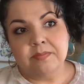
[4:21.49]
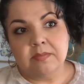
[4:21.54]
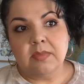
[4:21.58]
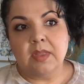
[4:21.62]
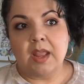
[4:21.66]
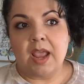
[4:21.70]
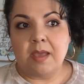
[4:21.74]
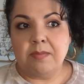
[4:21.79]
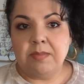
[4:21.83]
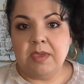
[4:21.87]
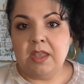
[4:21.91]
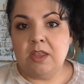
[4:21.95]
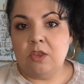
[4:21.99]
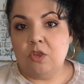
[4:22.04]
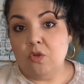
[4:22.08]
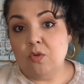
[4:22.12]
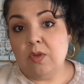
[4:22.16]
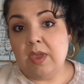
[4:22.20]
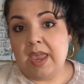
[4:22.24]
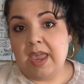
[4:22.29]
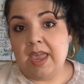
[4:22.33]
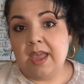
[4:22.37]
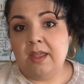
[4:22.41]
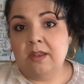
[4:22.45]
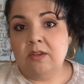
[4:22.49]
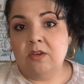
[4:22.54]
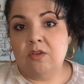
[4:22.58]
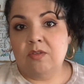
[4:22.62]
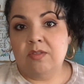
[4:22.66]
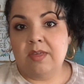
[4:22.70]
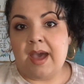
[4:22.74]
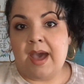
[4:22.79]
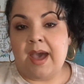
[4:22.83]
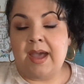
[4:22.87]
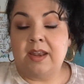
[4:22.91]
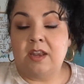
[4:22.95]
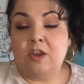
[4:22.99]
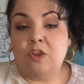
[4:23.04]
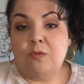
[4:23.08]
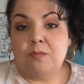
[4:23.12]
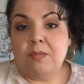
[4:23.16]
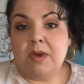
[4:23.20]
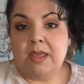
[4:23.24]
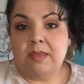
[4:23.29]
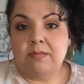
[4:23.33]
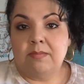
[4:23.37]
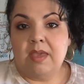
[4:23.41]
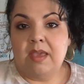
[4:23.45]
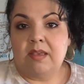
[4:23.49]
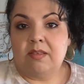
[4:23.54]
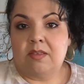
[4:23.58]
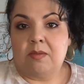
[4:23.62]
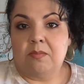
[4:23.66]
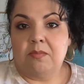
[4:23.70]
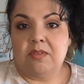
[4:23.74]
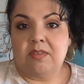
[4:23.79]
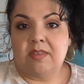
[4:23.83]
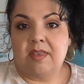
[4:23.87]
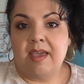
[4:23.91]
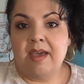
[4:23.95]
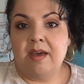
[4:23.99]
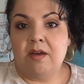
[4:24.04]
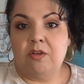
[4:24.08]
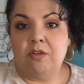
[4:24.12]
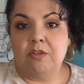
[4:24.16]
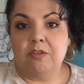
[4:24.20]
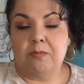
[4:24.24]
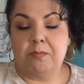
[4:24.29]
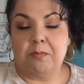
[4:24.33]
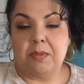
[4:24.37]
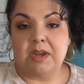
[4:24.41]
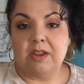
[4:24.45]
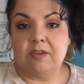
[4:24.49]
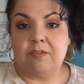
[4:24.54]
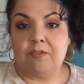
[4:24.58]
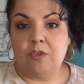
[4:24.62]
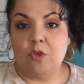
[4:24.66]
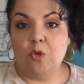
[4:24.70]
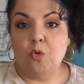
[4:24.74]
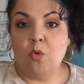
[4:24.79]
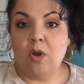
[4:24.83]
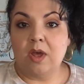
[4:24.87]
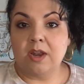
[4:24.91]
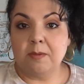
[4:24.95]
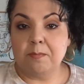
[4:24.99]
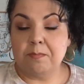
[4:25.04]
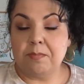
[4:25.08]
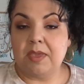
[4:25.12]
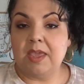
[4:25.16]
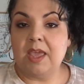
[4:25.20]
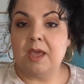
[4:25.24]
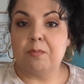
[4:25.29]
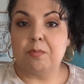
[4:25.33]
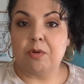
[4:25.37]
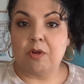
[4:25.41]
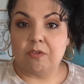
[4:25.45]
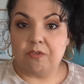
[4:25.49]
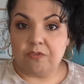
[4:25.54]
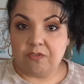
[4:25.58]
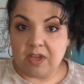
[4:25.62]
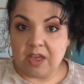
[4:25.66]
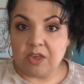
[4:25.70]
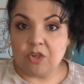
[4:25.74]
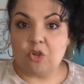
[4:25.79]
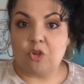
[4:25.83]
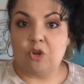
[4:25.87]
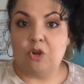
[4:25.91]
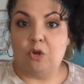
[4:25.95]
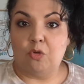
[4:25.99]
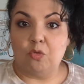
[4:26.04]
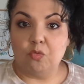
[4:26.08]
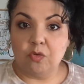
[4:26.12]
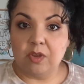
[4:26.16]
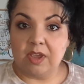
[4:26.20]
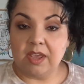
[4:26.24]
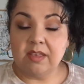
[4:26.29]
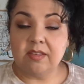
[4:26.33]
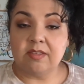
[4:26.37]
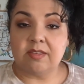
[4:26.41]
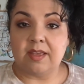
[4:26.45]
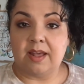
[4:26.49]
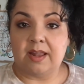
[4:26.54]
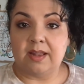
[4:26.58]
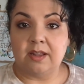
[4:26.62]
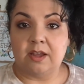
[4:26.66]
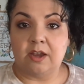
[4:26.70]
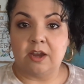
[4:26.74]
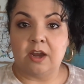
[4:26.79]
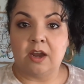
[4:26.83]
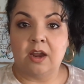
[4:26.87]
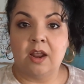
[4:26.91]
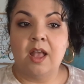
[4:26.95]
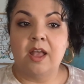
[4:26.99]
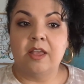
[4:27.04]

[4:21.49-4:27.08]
I mean, you can do that and you might make some sales, but if you want to be a professional reseller,